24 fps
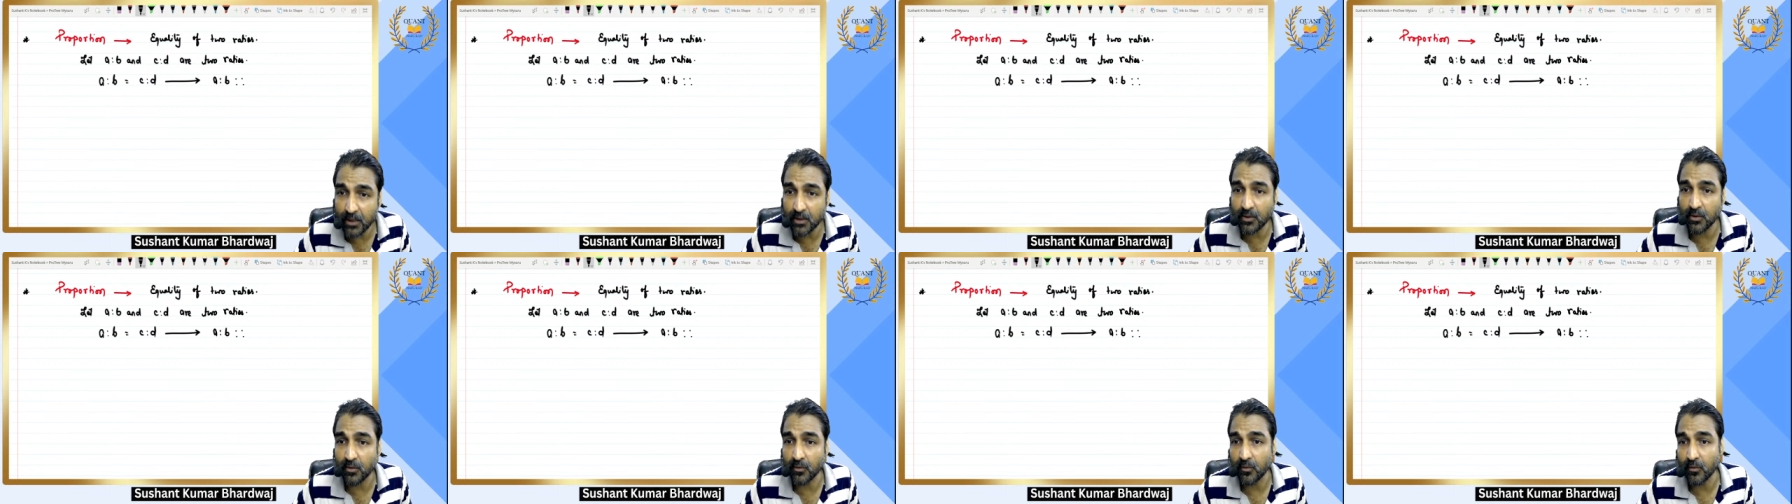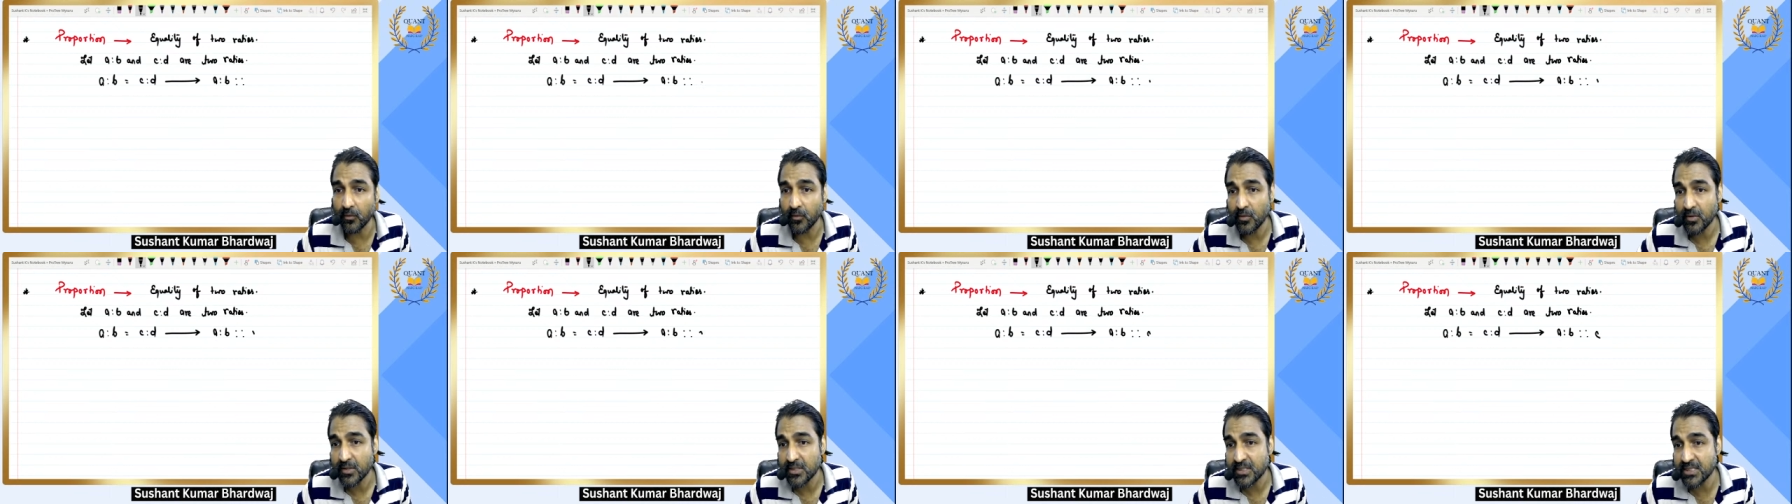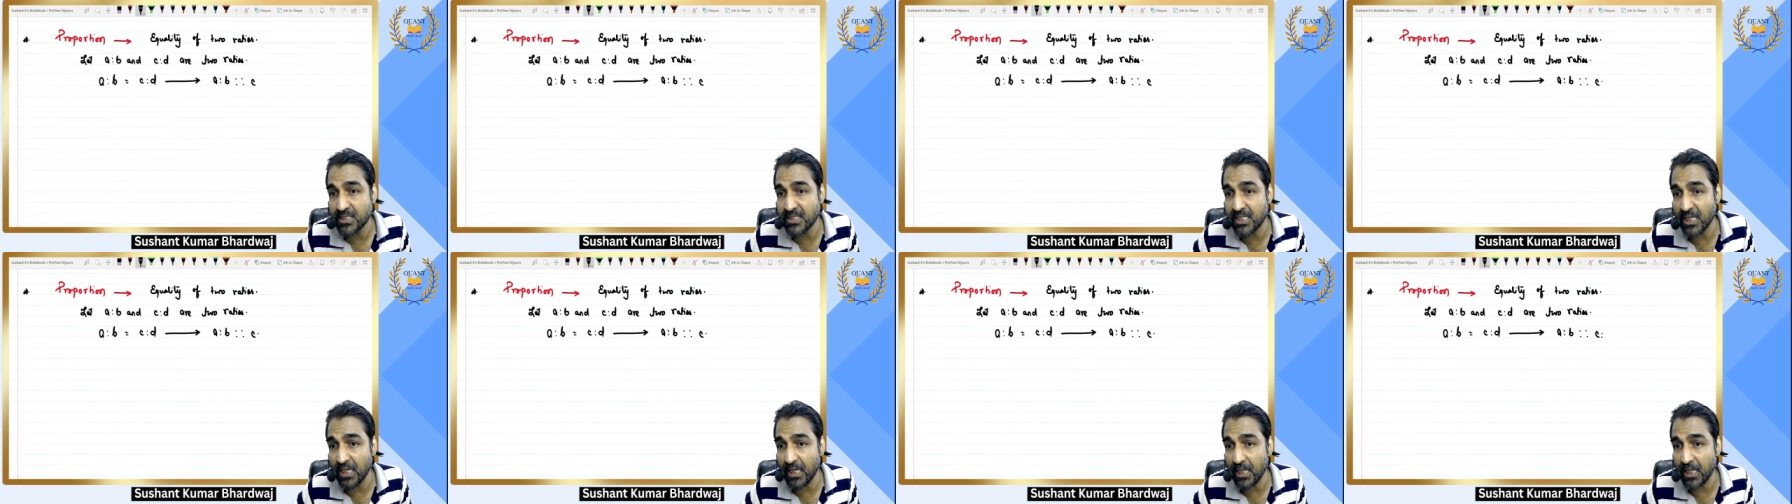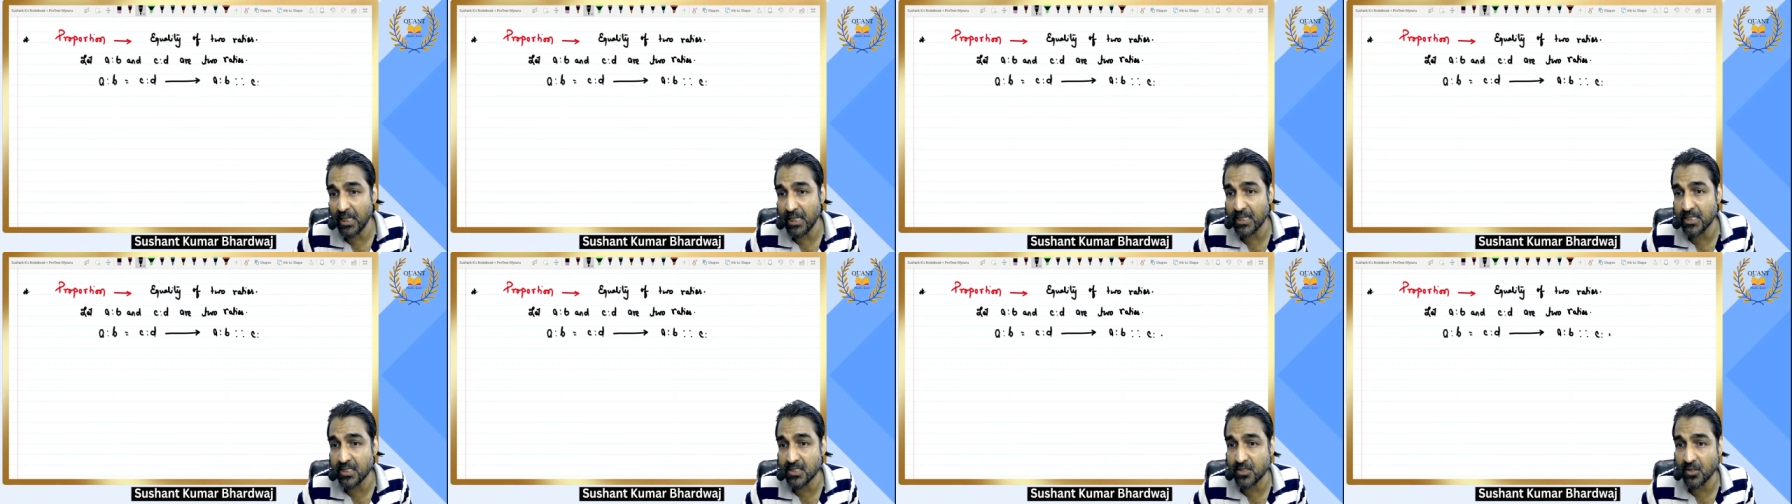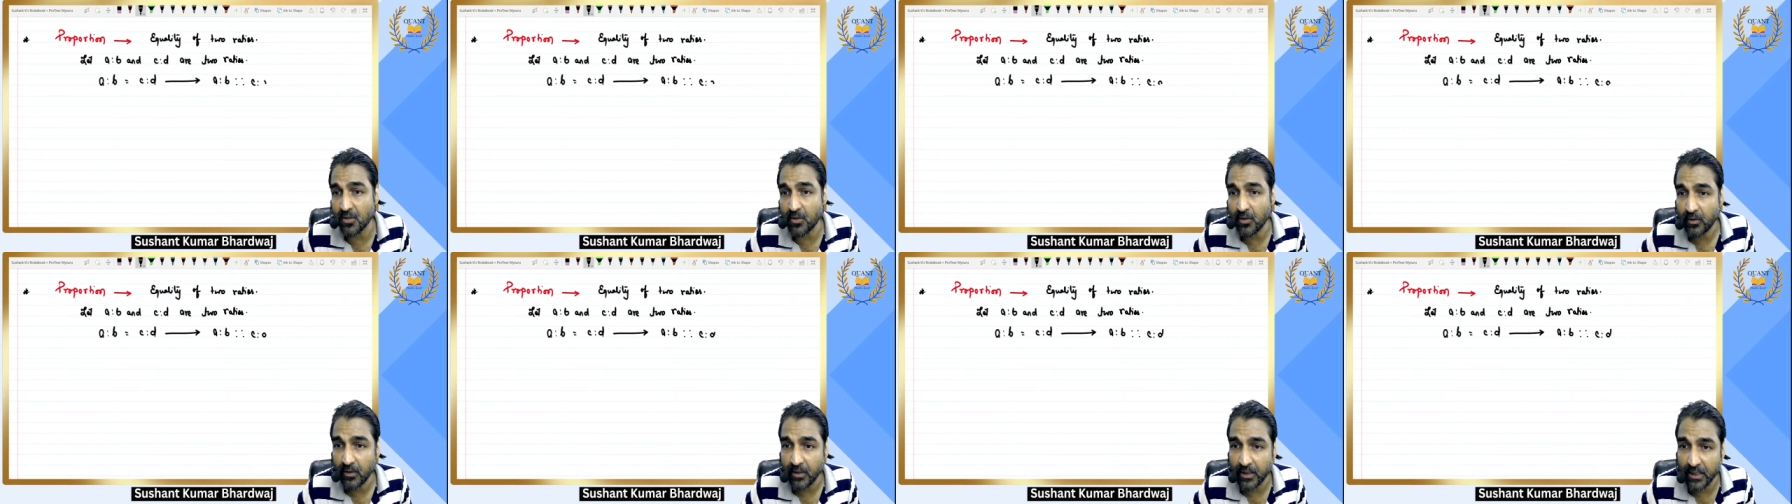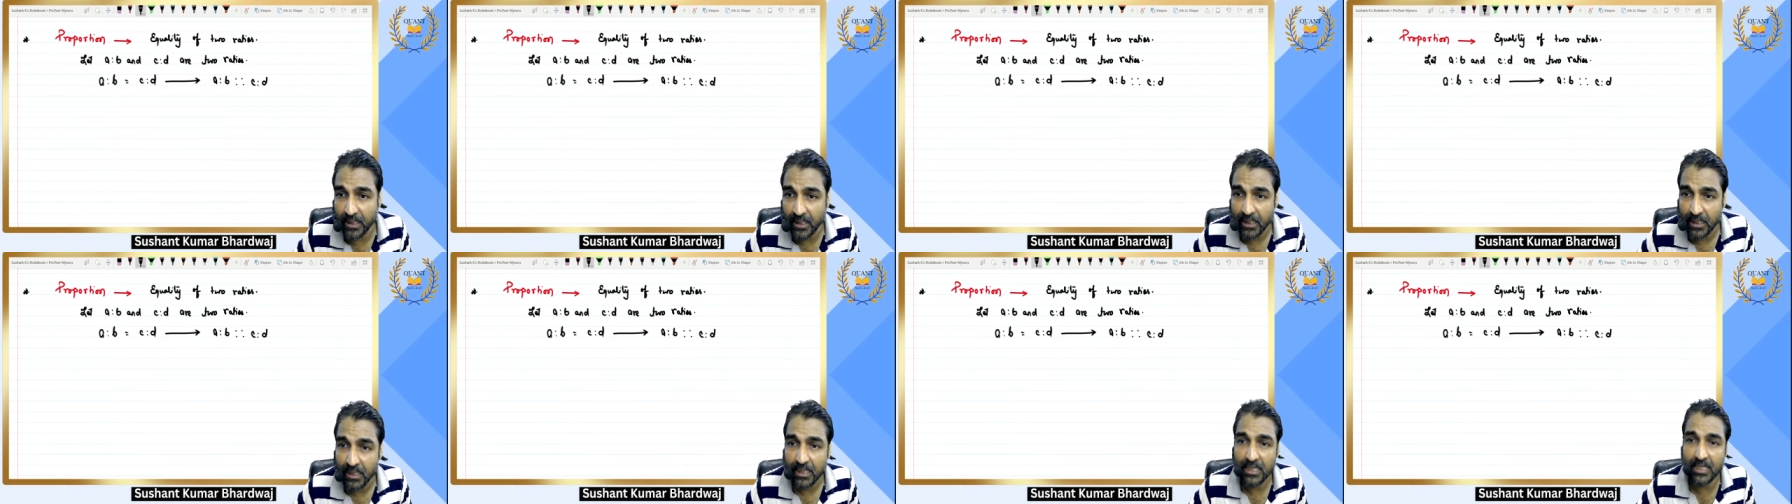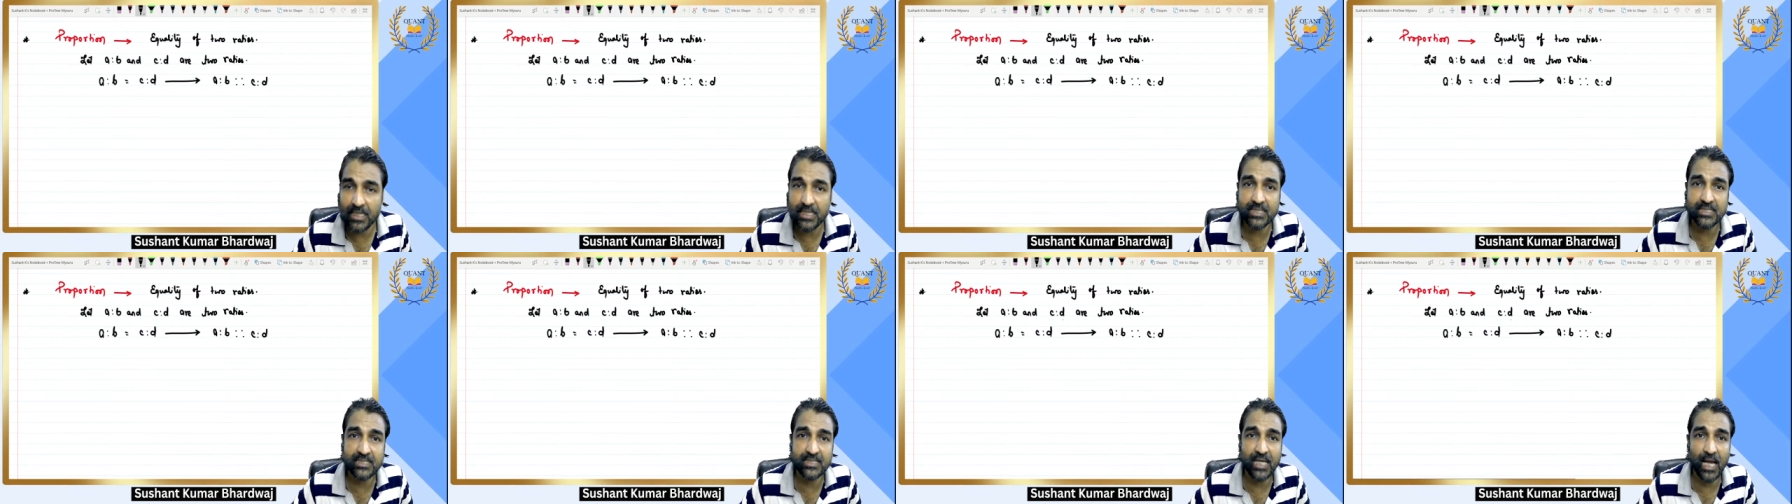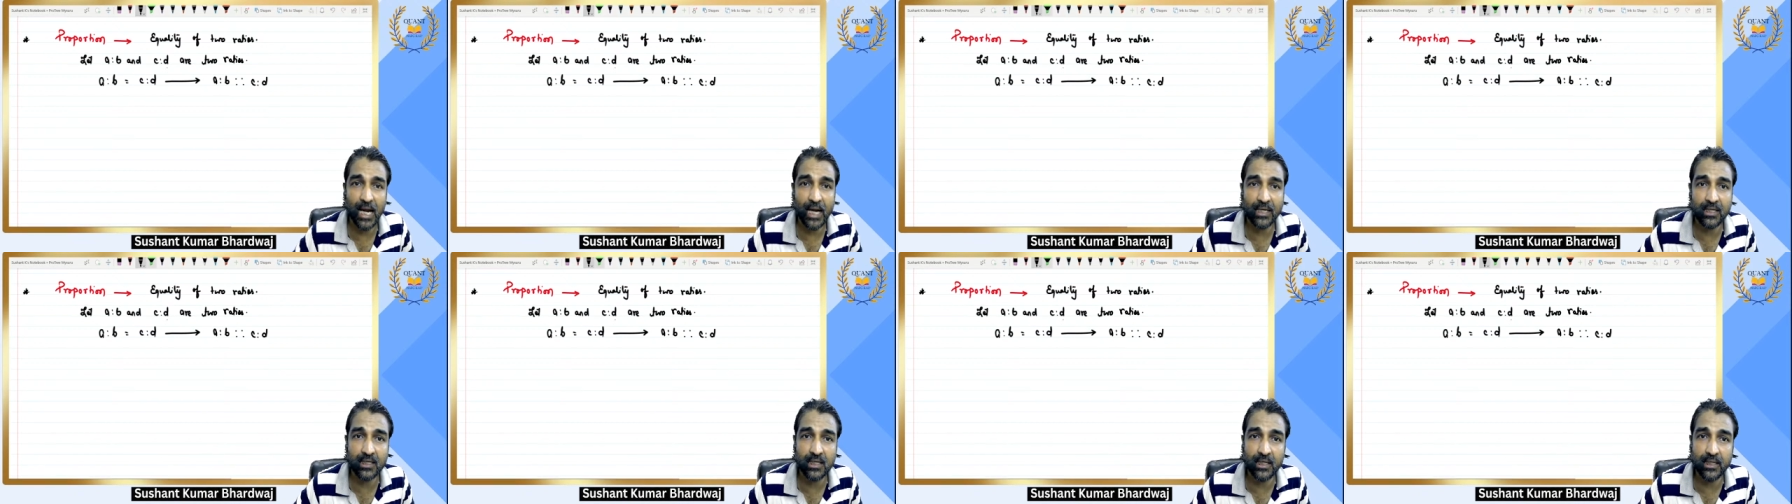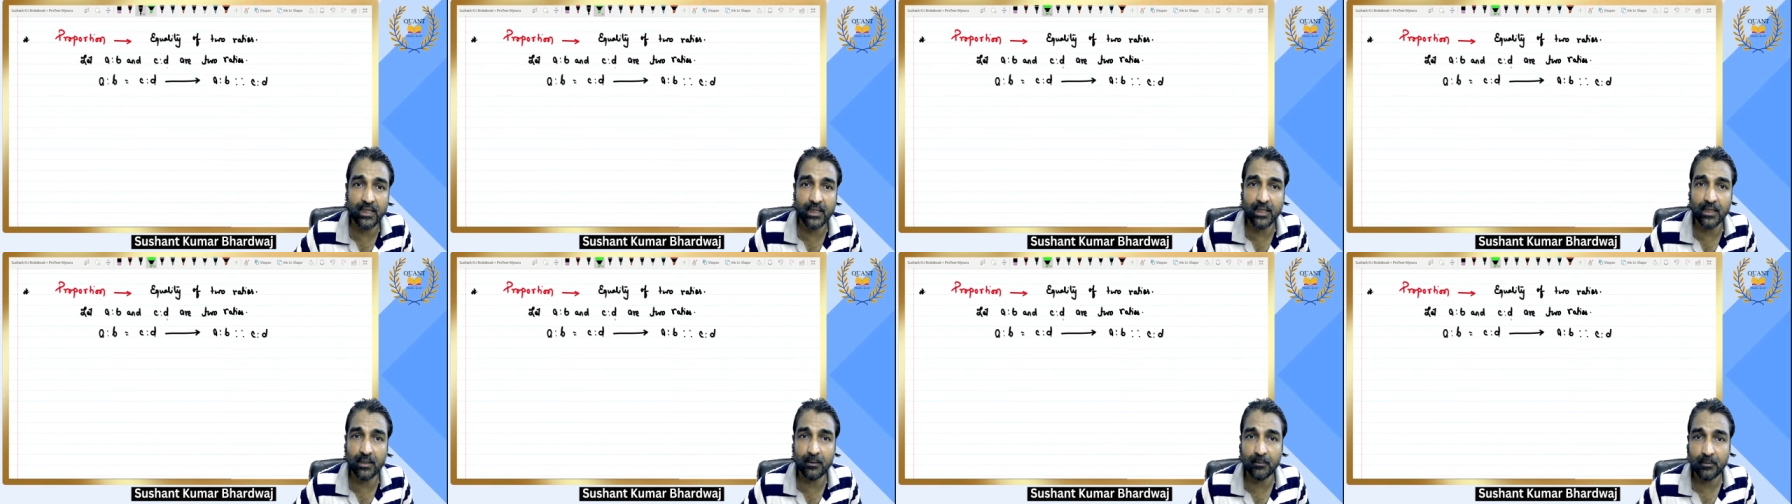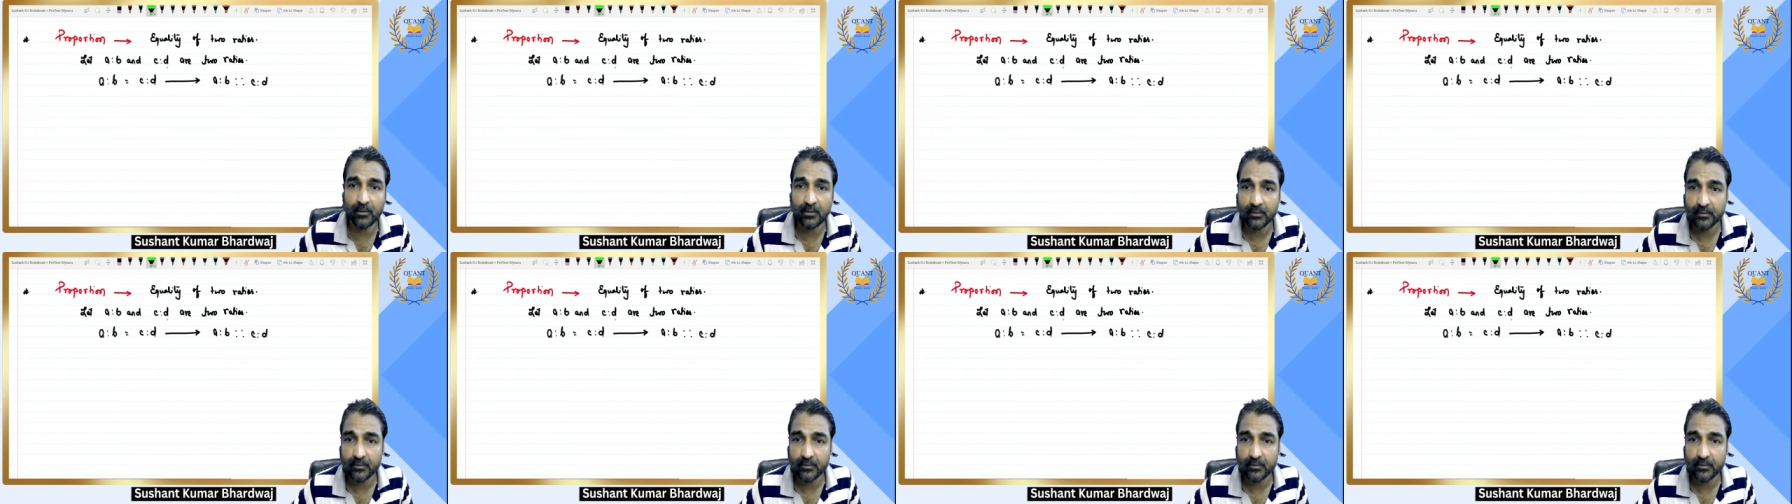to C is to D. Is that clear?